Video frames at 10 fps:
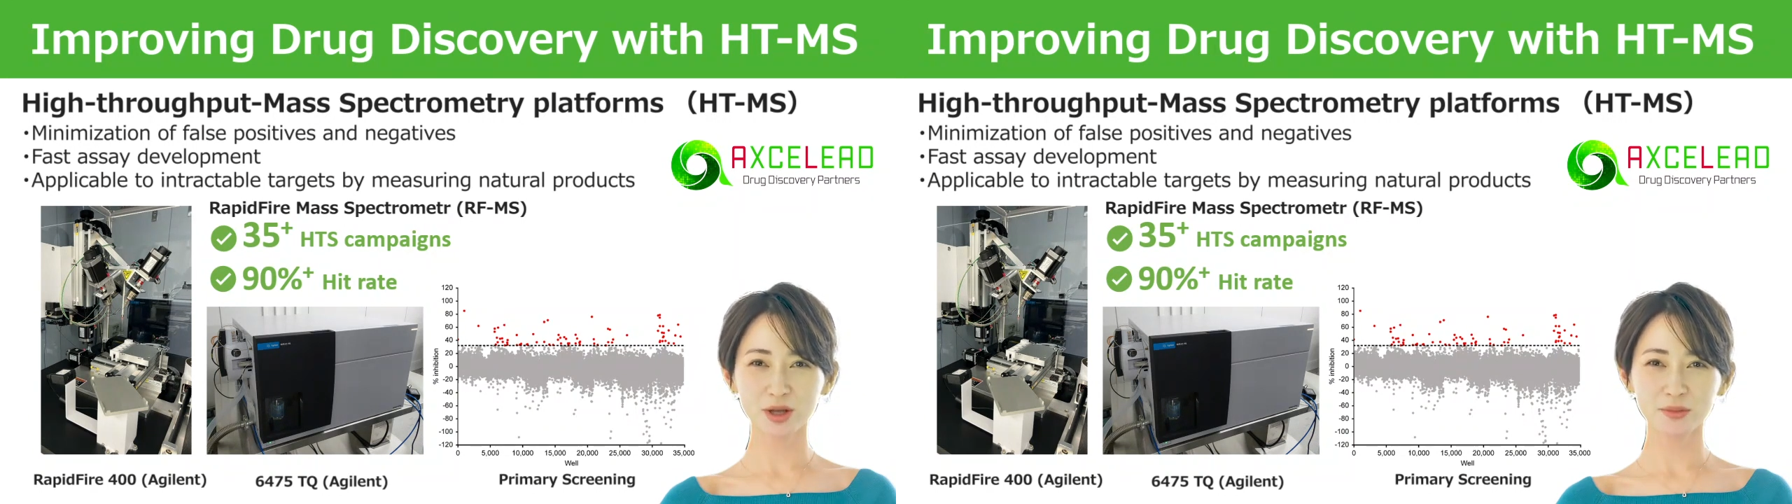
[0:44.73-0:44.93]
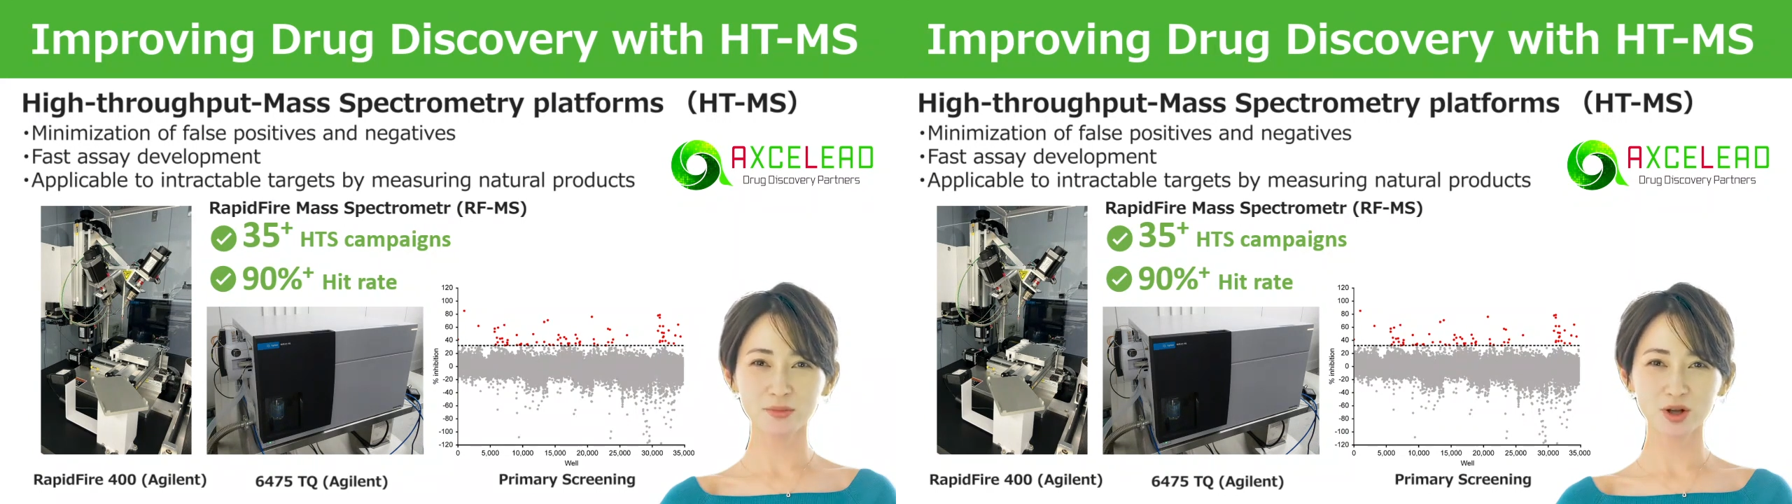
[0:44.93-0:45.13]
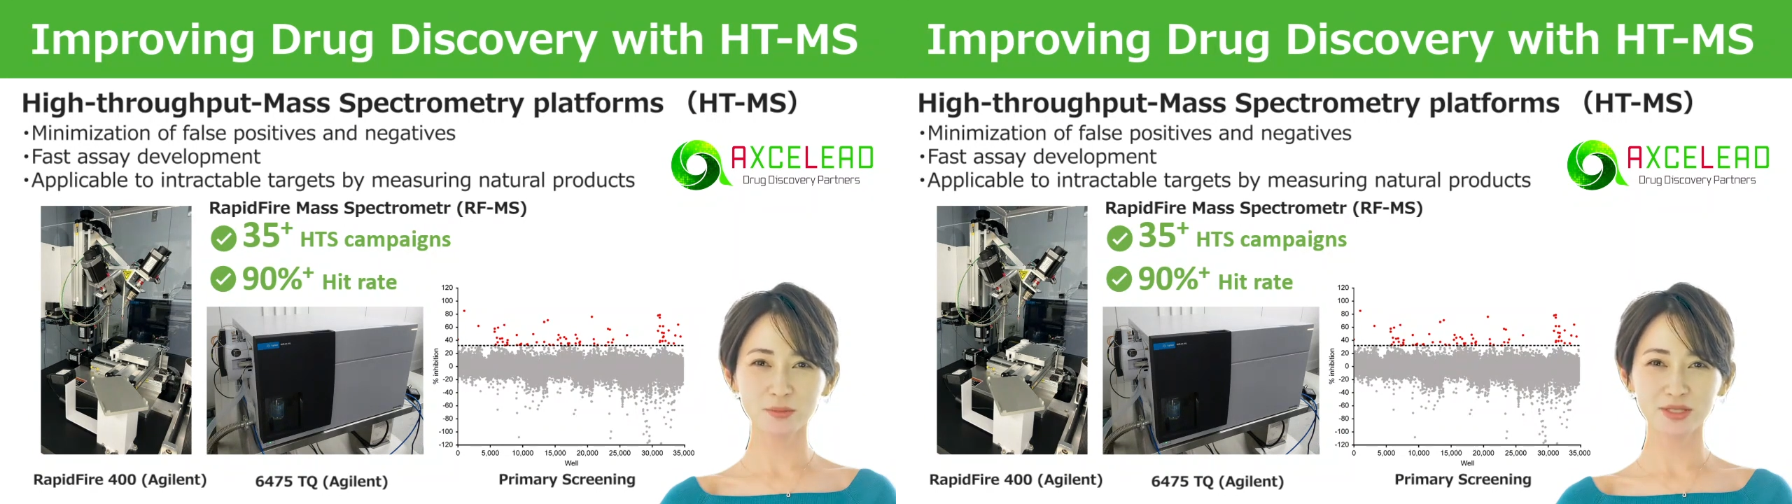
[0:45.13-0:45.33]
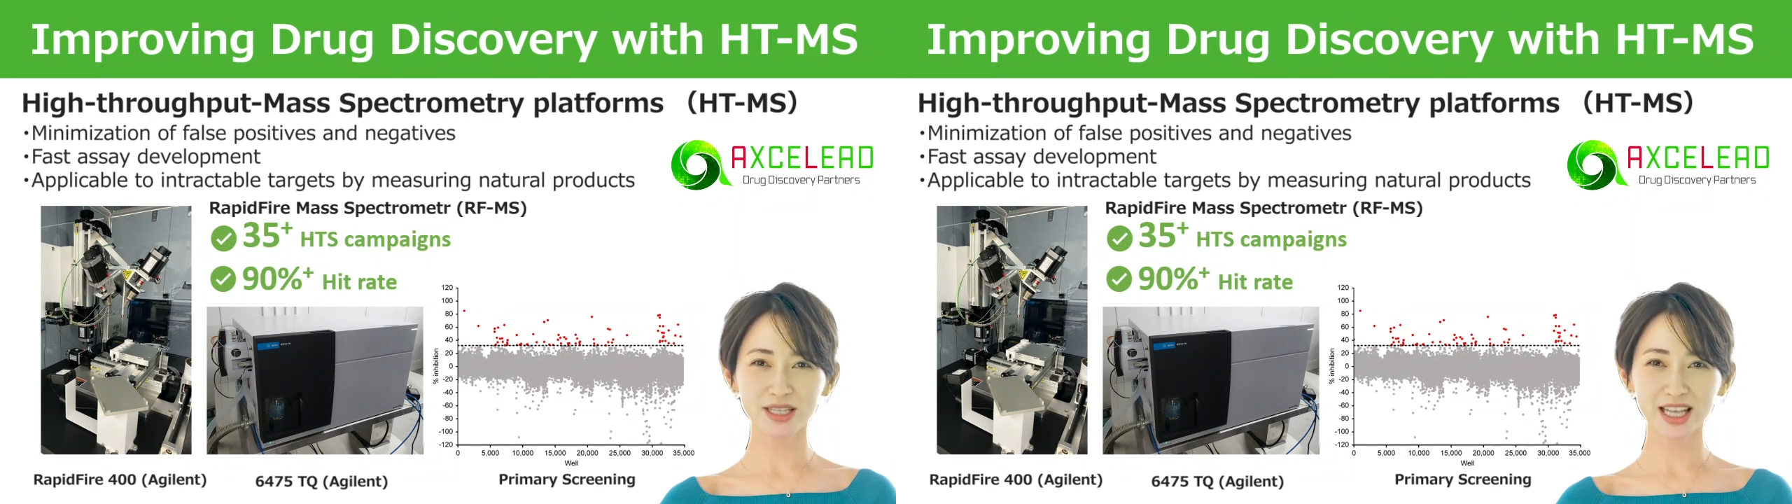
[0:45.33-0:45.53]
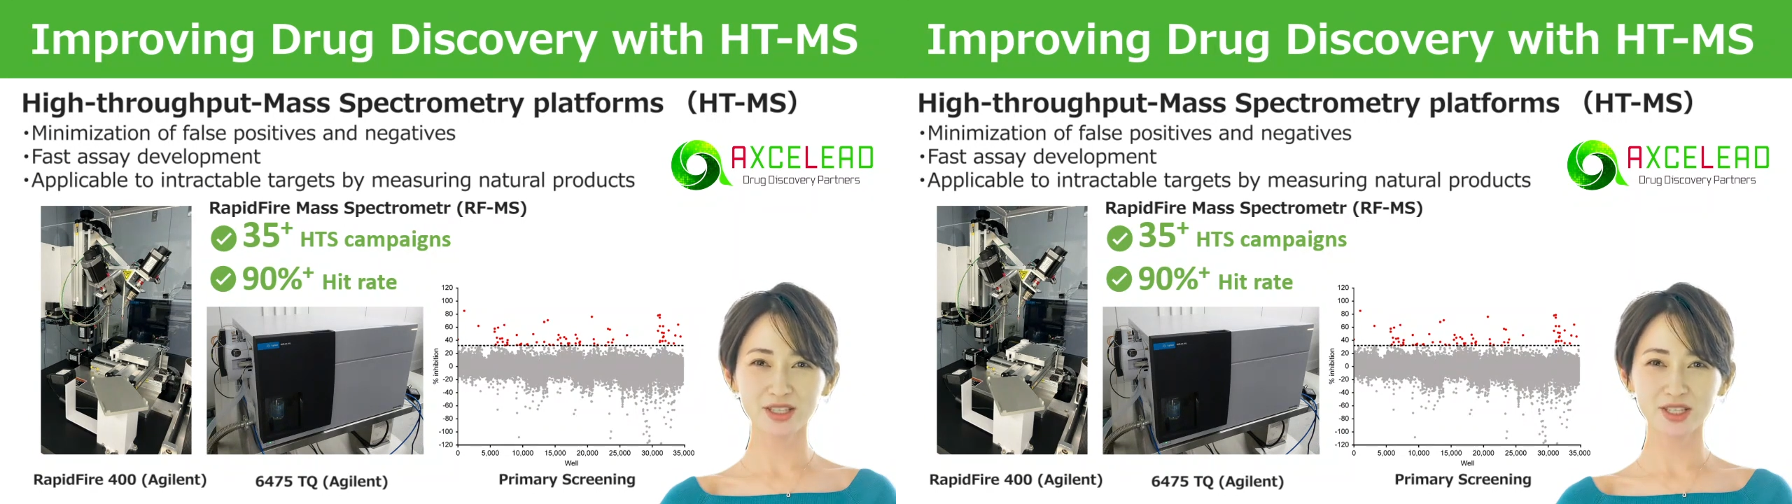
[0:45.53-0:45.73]

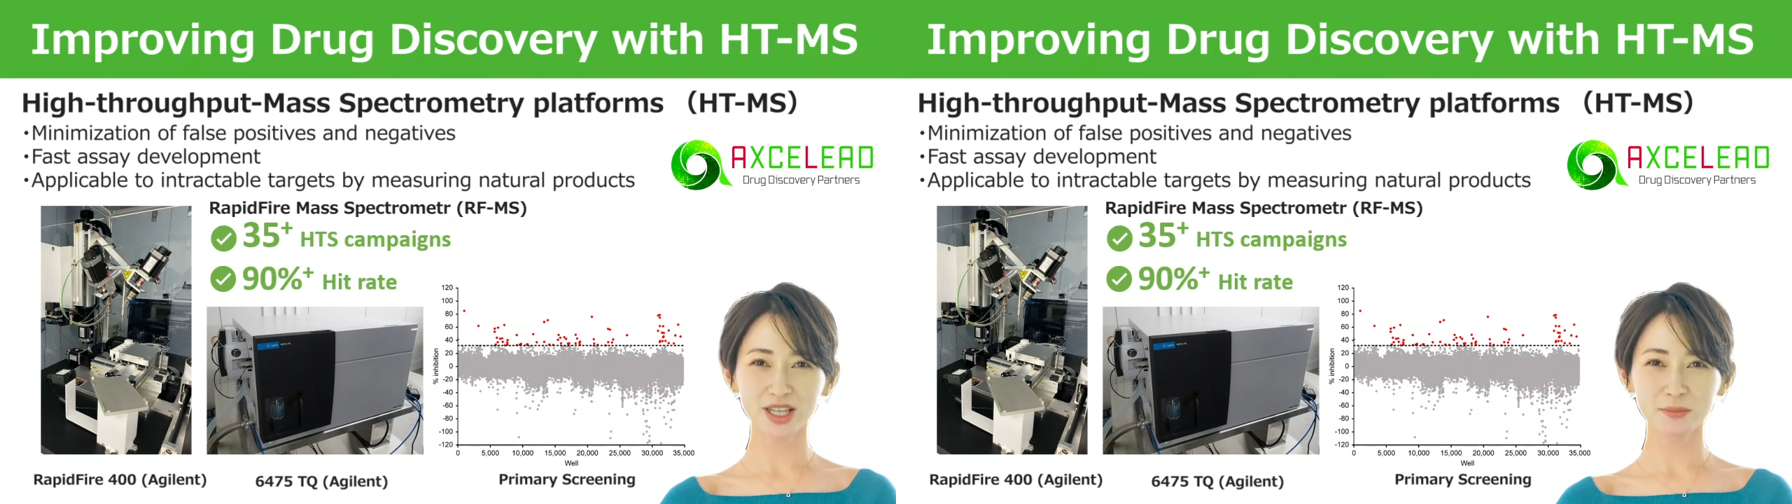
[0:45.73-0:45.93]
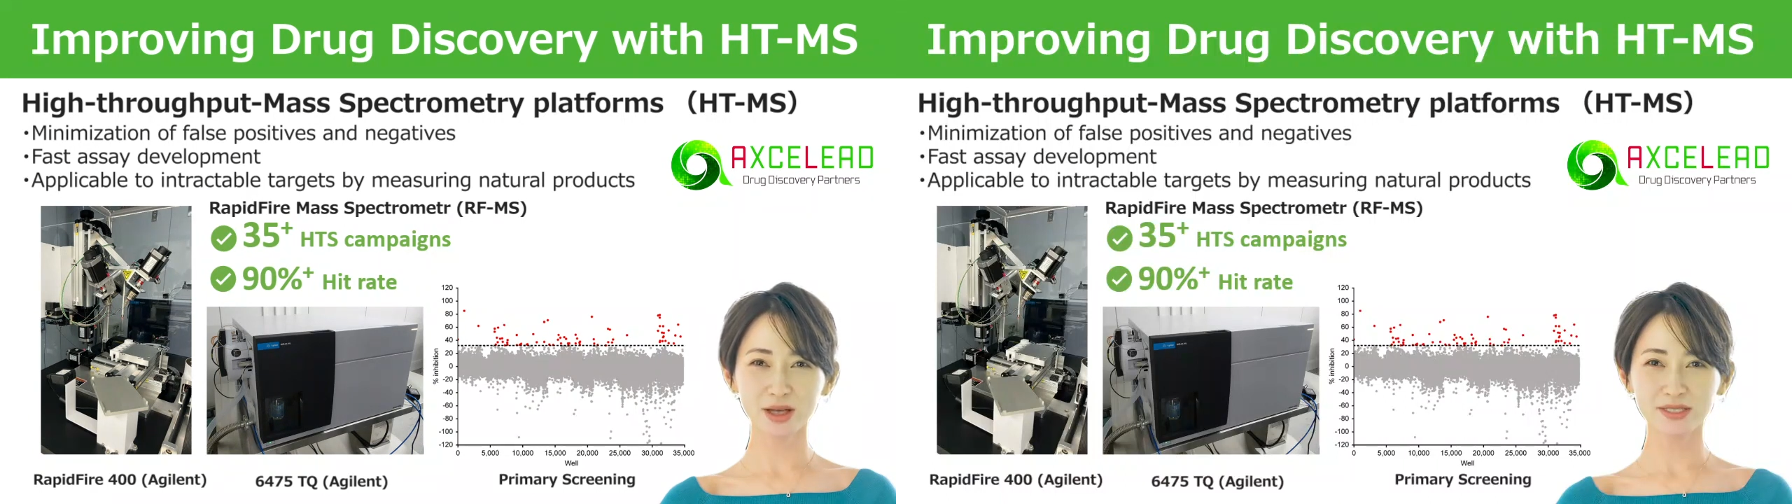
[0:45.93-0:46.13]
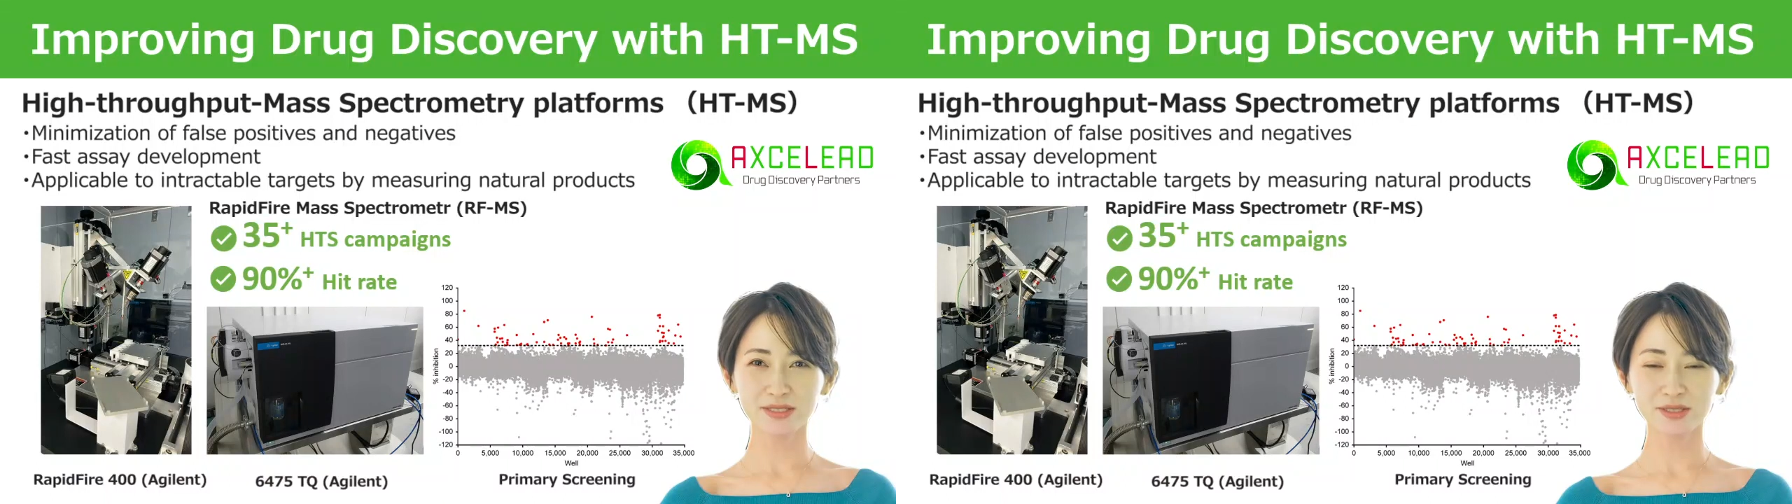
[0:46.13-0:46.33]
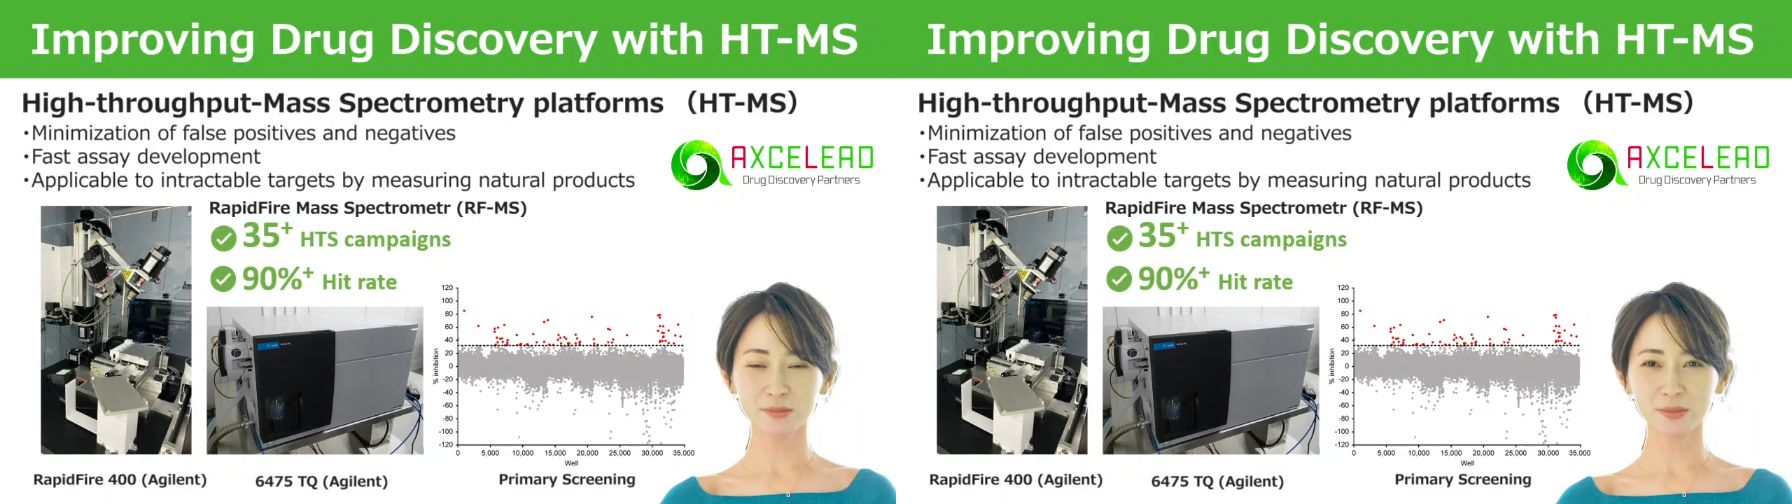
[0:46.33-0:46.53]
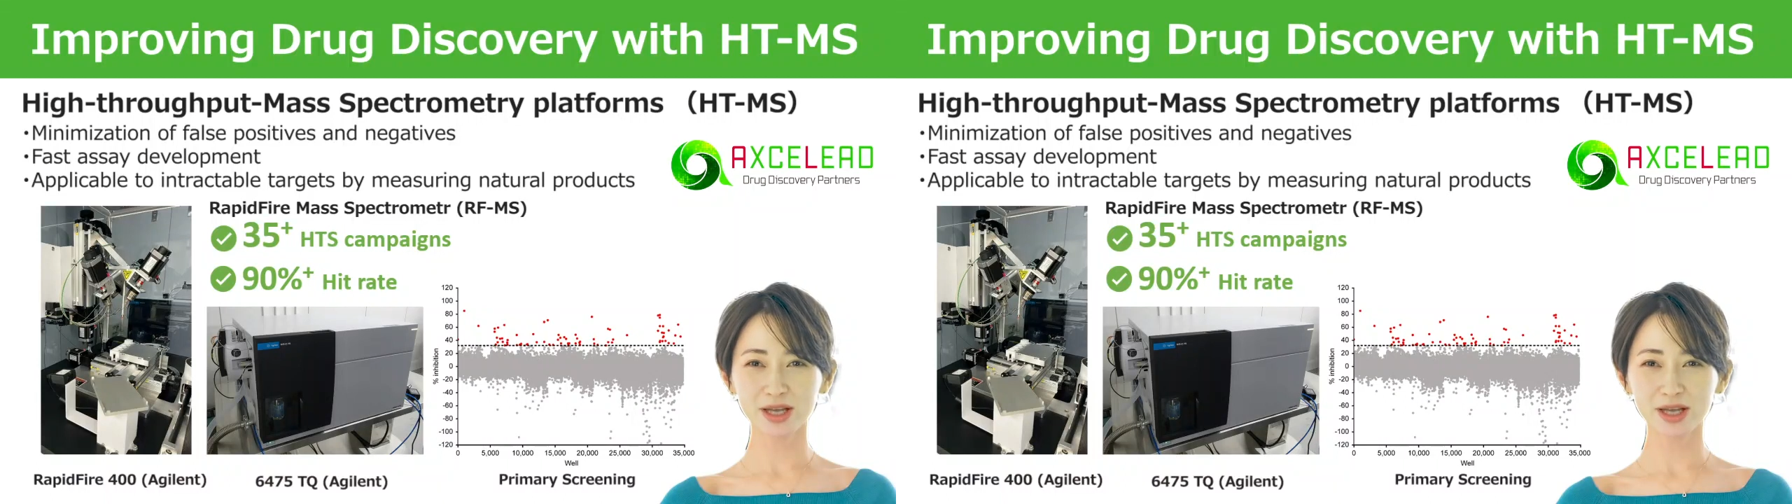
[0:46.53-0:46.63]
platforms, HTMS,